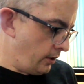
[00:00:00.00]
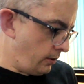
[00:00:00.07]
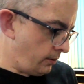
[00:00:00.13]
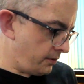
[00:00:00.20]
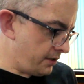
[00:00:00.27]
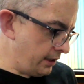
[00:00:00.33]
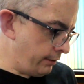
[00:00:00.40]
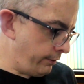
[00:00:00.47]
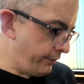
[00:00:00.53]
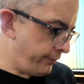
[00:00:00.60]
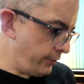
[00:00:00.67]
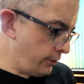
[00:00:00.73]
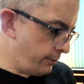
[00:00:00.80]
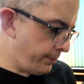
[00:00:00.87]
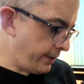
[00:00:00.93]
auxiliary
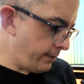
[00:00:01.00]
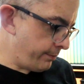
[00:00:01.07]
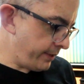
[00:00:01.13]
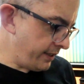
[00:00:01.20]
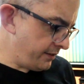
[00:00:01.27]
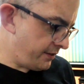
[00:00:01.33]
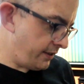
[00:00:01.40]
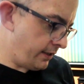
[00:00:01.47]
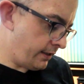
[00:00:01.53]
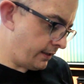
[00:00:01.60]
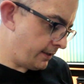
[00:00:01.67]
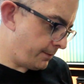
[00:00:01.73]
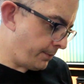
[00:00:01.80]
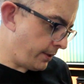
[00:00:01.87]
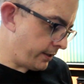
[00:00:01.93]
fuel pump,
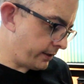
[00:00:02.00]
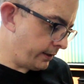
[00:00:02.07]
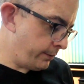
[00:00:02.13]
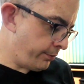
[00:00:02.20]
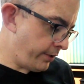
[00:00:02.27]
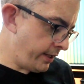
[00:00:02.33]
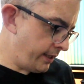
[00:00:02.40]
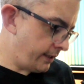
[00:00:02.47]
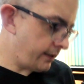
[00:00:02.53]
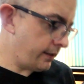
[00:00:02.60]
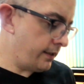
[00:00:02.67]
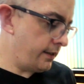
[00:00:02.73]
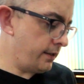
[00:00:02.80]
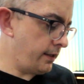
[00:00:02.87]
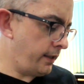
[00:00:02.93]
anti-ice, parking brake,
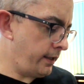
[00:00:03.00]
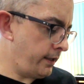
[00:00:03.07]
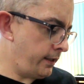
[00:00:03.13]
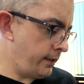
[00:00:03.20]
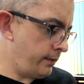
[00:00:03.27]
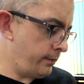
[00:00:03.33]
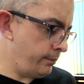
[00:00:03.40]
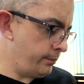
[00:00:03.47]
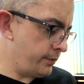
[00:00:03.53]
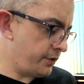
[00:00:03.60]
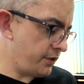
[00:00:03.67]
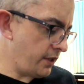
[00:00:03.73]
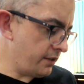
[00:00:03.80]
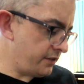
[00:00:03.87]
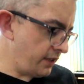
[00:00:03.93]

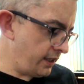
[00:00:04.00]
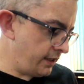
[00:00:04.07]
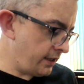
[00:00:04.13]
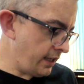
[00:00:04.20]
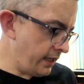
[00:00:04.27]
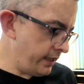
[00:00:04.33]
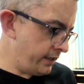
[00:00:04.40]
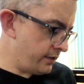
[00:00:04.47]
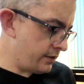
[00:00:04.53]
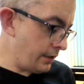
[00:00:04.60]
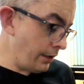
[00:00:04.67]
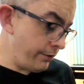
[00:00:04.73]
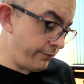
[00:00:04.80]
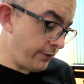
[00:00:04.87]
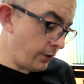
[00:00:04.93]
starter engaged,
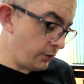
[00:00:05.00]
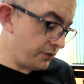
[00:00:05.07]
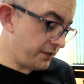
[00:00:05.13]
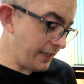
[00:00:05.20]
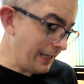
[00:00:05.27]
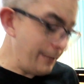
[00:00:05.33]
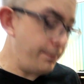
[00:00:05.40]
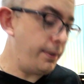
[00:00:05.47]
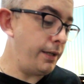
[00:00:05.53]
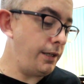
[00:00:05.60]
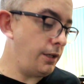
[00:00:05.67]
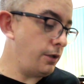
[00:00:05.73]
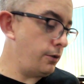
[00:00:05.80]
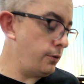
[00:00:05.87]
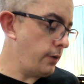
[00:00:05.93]
low volts,
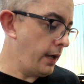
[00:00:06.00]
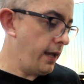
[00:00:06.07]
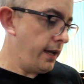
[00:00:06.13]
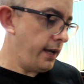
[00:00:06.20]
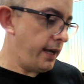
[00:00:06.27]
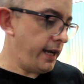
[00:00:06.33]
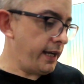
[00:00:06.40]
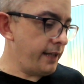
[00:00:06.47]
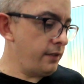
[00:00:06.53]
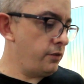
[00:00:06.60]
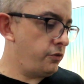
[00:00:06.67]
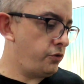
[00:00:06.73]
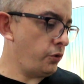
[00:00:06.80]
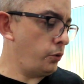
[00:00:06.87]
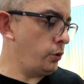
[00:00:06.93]
APU
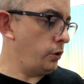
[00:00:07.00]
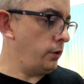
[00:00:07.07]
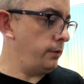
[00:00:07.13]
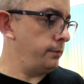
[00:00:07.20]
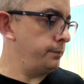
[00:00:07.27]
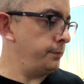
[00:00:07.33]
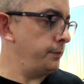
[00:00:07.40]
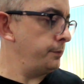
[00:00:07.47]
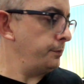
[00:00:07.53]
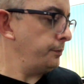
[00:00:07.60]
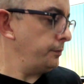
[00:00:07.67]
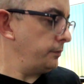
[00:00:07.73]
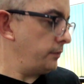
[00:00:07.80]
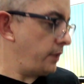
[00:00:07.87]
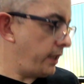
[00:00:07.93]
and door.
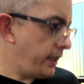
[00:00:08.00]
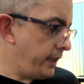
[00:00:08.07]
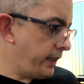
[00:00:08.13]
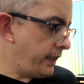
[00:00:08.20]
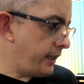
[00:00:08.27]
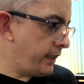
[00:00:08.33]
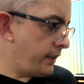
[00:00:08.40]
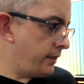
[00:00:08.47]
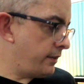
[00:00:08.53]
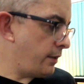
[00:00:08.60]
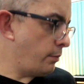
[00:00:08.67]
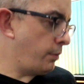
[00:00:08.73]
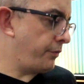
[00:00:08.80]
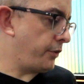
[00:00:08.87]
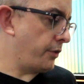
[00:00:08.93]
And
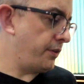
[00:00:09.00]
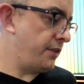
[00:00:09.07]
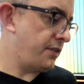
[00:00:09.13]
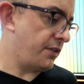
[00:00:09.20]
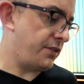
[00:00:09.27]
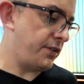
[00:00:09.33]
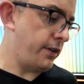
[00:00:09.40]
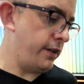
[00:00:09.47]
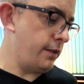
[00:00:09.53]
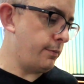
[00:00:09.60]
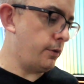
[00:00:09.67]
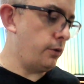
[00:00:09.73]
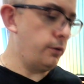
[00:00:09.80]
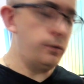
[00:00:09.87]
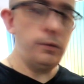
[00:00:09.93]
then we've got these
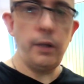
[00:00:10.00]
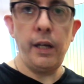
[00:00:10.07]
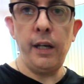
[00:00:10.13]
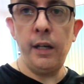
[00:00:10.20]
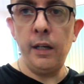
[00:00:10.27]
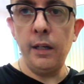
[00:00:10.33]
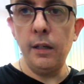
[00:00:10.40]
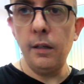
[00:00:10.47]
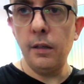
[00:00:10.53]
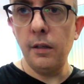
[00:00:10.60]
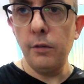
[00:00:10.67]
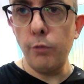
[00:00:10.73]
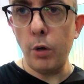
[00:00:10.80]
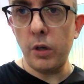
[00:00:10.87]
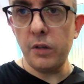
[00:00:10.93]
assignable
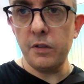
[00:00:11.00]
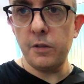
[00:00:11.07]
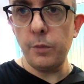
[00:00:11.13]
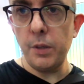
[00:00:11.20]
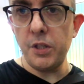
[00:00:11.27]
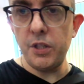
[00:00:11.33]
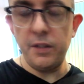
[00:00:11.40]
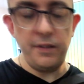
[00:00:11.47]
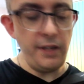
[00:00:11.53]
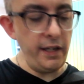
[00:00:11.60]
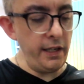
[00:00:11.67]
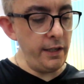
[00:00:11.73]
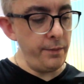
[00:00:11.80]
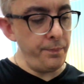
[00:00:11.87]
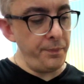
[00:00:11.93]
rocker switches
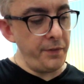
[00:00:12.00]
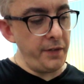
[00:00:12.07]
here,